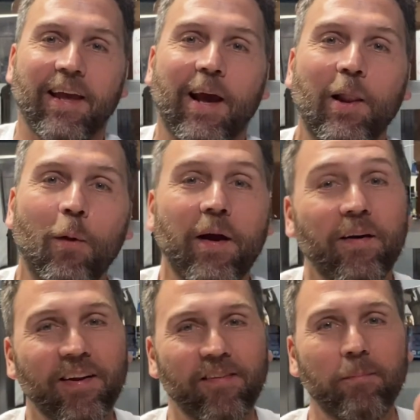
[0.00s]
Hello there,
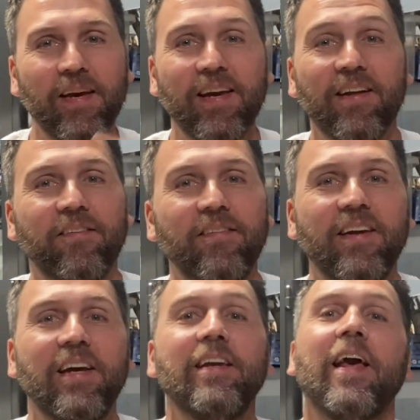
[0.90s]
it's me, it's
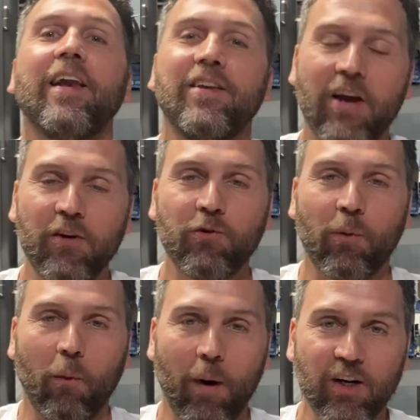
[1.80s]
Dean, and yes,
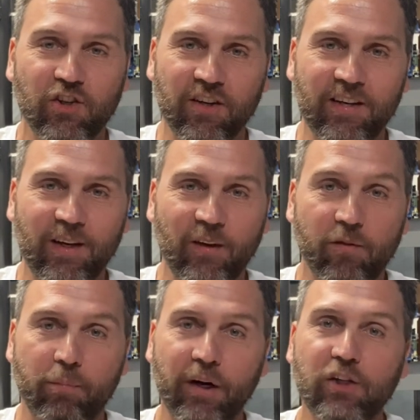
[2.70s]
you're watching Dean's
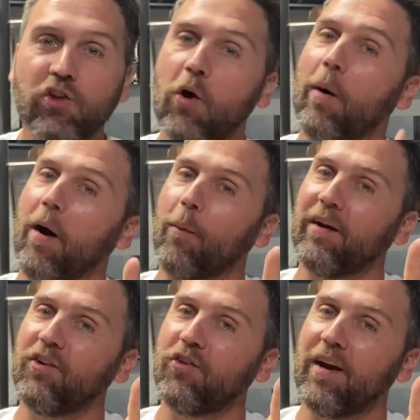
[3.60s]
Brick Show. I want
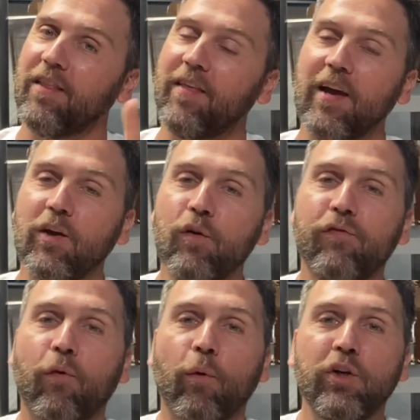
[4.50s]
to say thank you
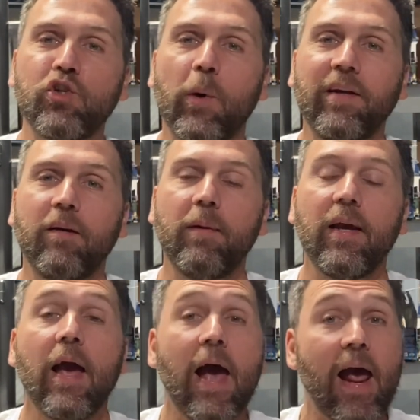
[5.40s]
for joining
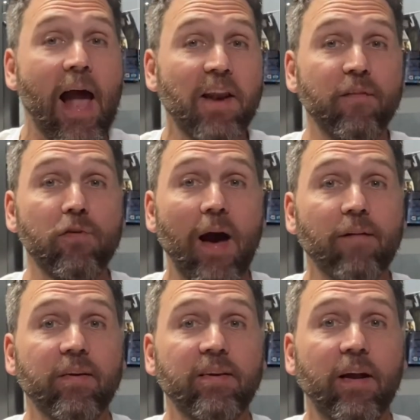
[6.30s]
me, and if you
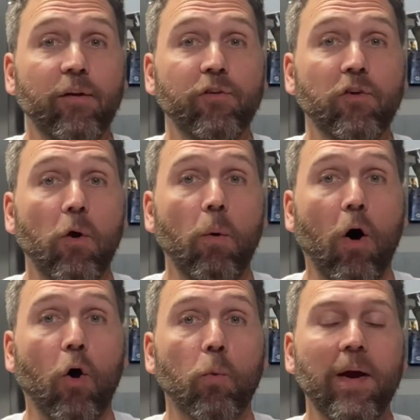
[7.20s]
haven't done so
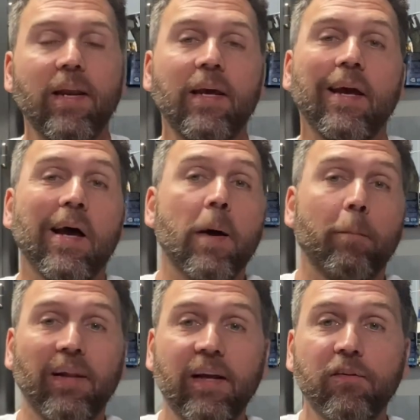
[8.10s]
already,
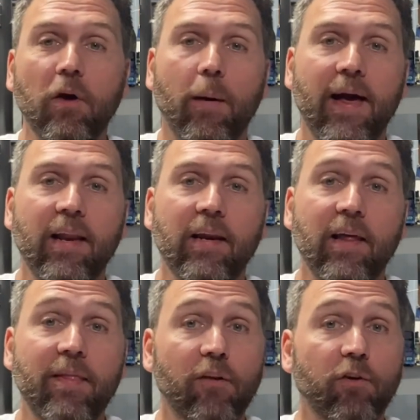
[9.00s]
please go ahead and
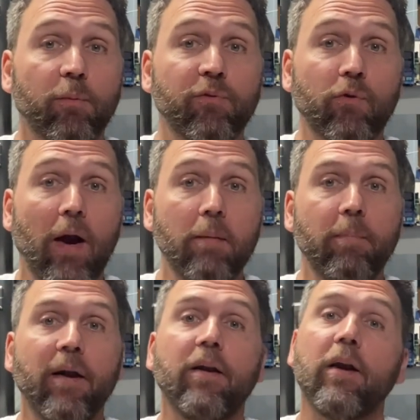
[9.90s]
hit that subscribe
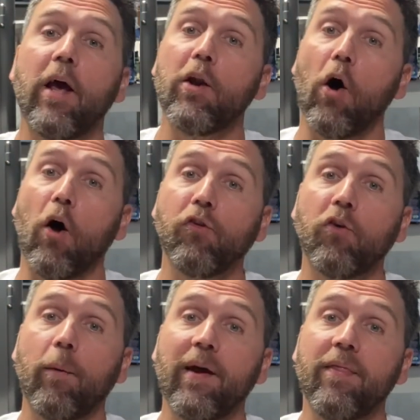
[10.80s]
button and
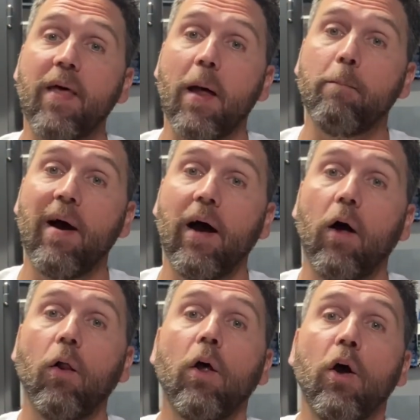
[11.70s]
also hit that
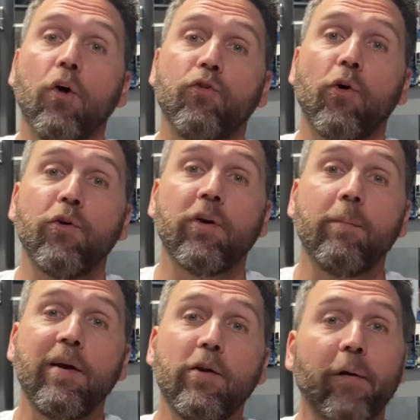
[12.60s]
bell so you can
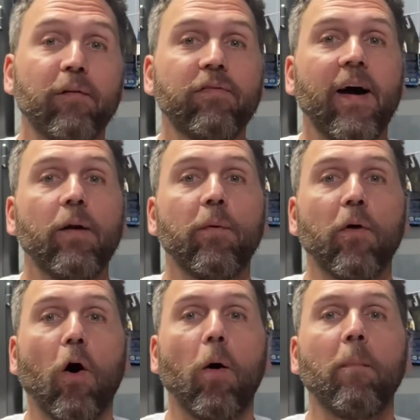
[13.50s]
be notified with
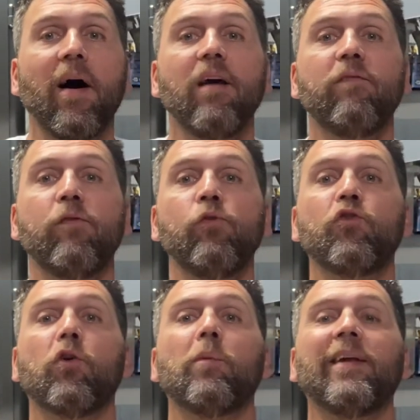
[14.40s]
all my
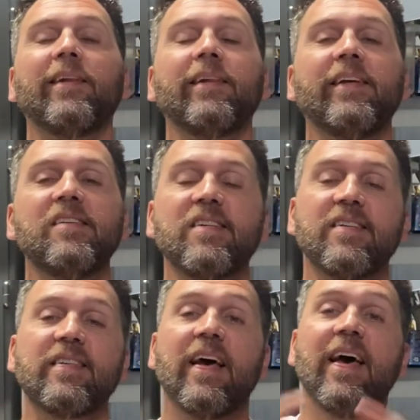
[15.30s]
future
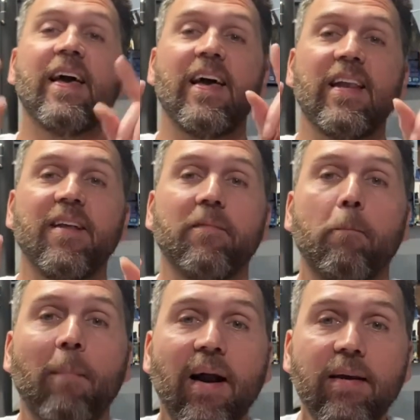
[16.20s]
releases. It is
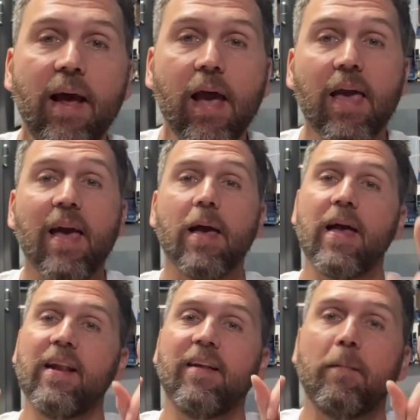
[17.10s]
Monday,
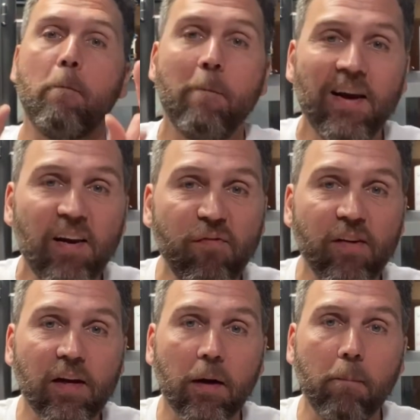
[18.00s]
it is
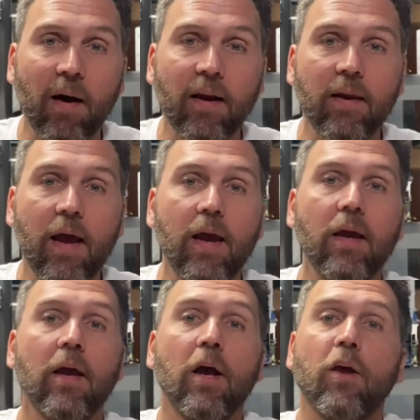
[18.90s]
Minifigure
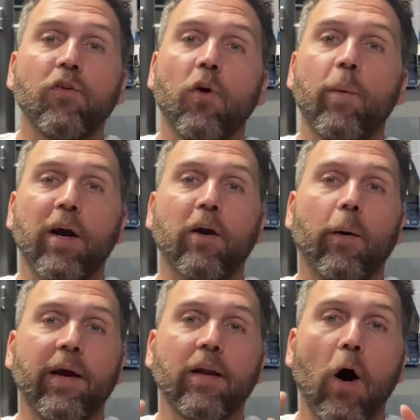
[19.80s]
Monday, so we are
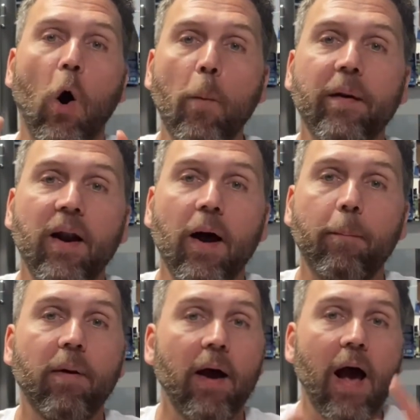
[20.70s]
going to open
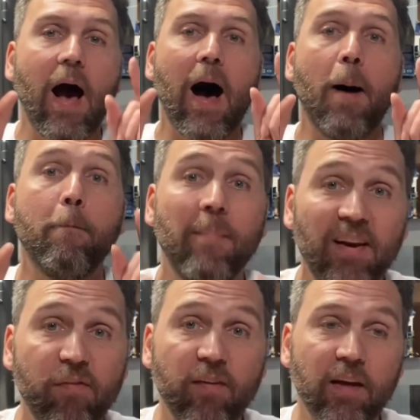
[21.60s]
up a
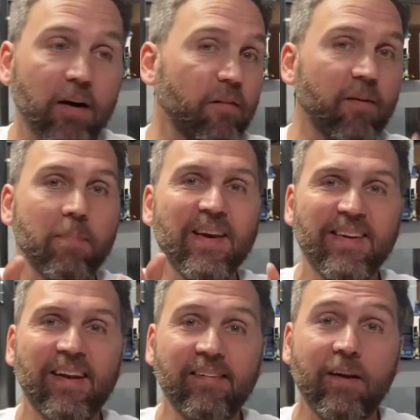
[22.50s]
minifigure from the
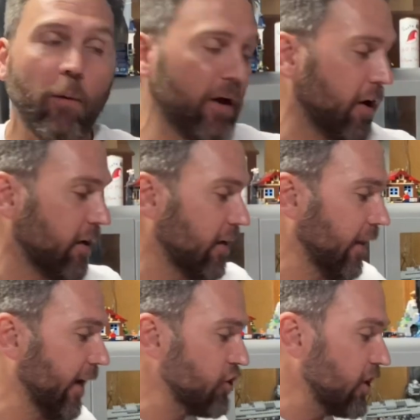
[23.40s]
Disney 100
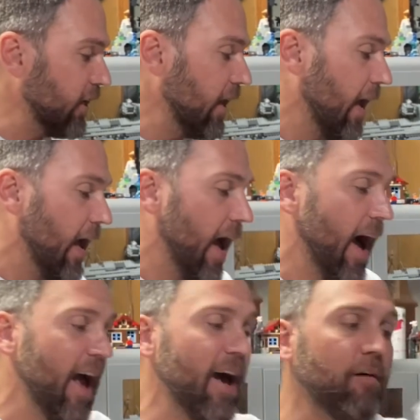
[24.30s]
collection.
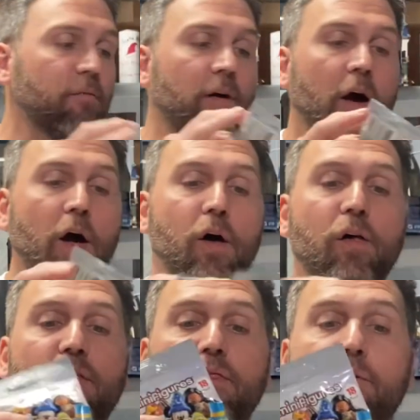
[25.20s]
I have
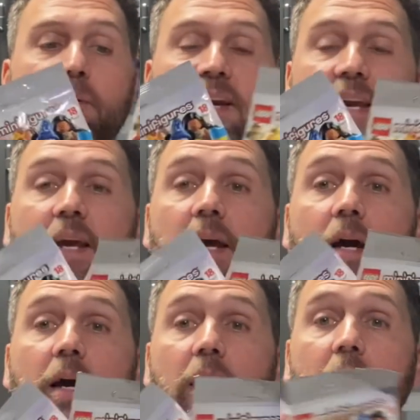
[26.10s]
three
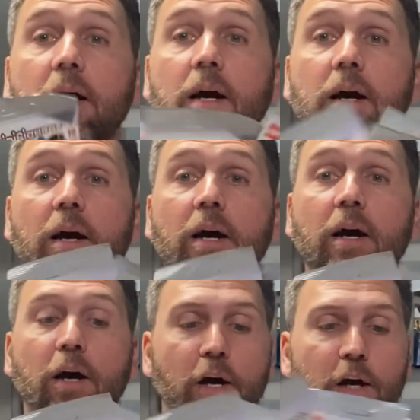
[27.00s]

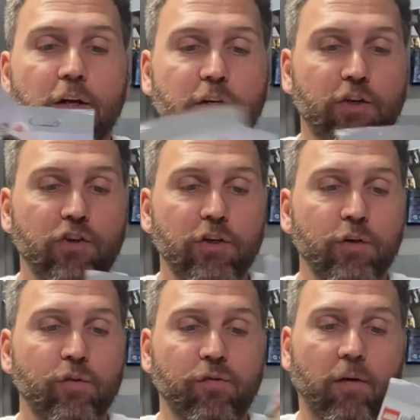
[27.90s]
to
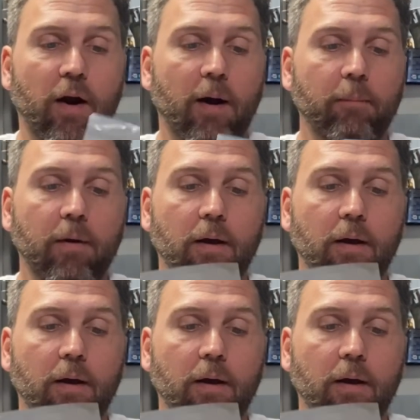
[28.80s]
choose from.